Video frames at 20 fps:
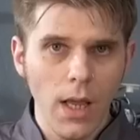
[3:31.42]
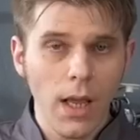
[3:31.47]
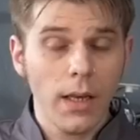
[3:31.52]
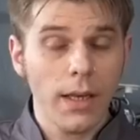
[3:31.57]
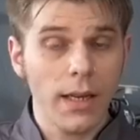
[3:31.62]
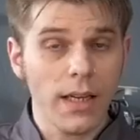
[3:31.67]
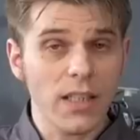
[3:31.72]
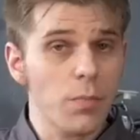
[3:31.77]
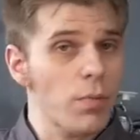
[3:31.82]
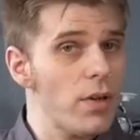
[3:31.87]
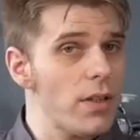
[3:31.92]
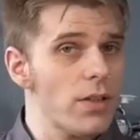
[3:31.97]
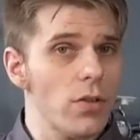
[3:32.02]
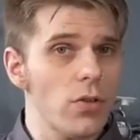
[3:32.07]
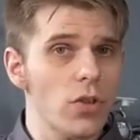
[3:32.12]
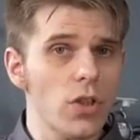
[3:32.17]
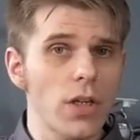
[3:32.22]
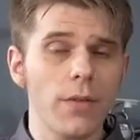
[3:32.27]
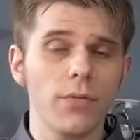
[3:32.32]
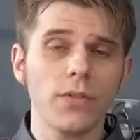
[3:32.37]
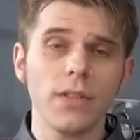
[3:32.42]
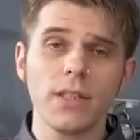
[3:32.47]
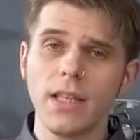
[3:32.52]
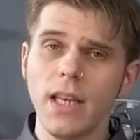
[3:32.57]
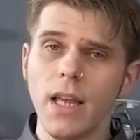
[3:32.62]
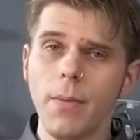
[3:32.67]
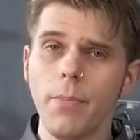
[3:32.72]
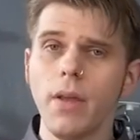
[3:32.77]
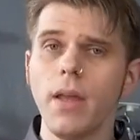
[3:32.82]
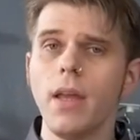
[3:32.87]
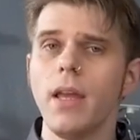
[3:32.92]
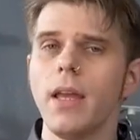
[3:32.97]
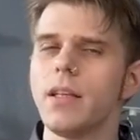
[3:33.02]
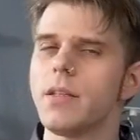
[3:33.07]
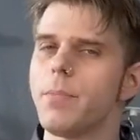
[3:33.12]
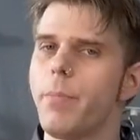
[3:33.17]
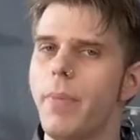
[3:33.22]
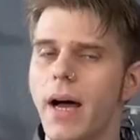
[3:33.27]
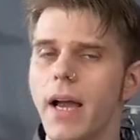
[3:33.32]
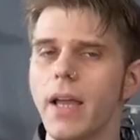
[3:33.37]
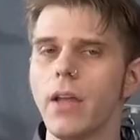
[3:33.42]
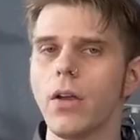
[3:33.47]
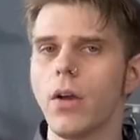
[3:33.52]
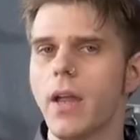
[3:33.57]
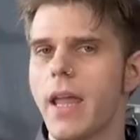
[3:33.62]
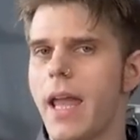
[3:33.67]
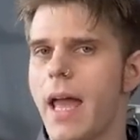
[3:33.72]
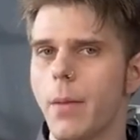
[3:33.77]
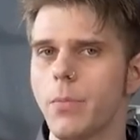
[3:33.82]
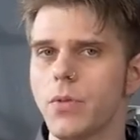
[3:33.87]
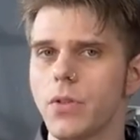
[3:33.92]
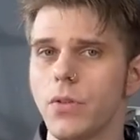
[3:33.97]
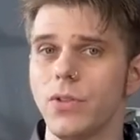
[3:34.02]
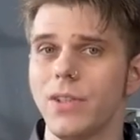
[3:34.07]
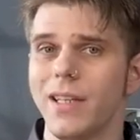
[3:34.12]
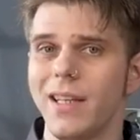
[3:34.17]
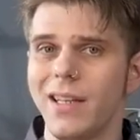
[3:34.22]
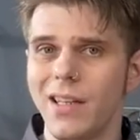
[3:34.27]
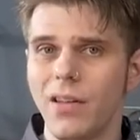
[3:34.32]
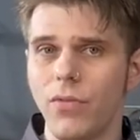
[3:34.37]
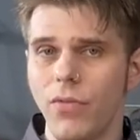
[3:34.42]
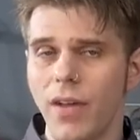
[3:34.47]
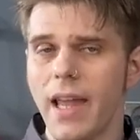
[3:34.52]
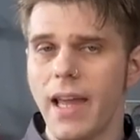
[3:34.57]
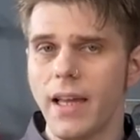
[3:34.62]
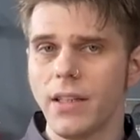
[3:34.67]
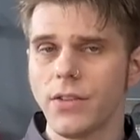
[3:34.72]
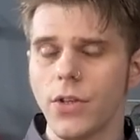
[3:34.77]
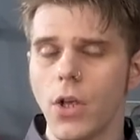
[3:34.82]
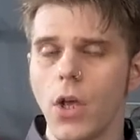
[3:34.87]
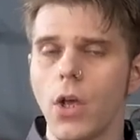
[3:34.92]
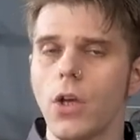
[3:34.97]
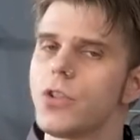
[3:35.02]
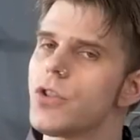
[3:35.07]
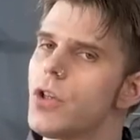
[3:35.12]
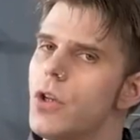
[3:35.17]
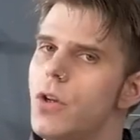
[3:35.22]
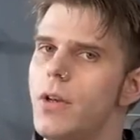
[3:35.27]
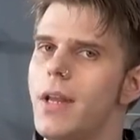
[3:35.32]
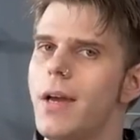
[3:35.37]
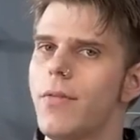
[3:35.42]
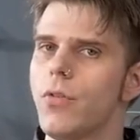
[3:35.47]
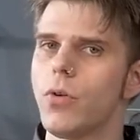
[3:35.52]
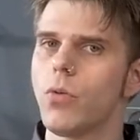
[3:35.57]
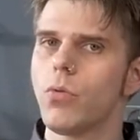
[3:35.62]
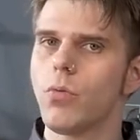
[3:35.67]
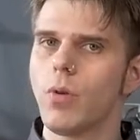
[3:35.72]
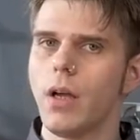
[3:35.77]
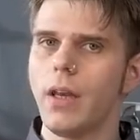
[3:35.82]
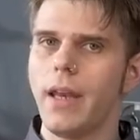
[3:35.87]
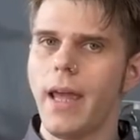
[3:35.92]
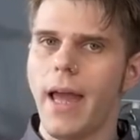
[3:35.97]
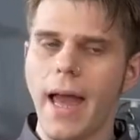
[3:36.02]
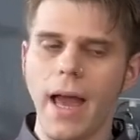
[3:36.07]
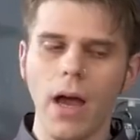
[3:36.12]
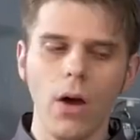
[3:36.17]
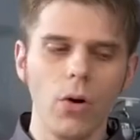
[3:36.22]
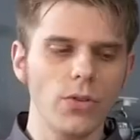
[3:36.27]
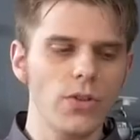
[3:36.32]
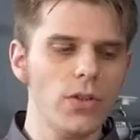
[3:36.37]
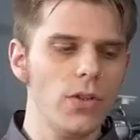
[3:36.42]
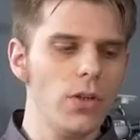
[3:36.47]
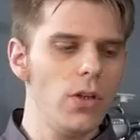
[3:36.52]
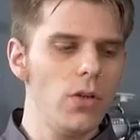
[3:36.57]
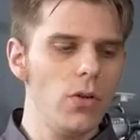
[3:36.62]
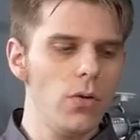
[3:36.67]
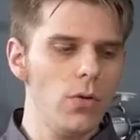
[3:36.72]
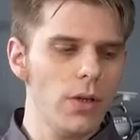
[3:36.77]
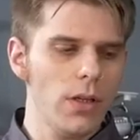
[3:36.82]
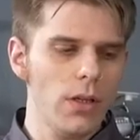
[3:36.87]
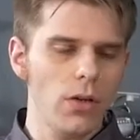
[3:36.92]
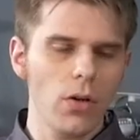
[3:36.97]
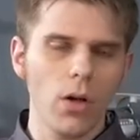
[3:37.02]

Next Presto Chef tip is buy your capsules in advance so you never run out. You can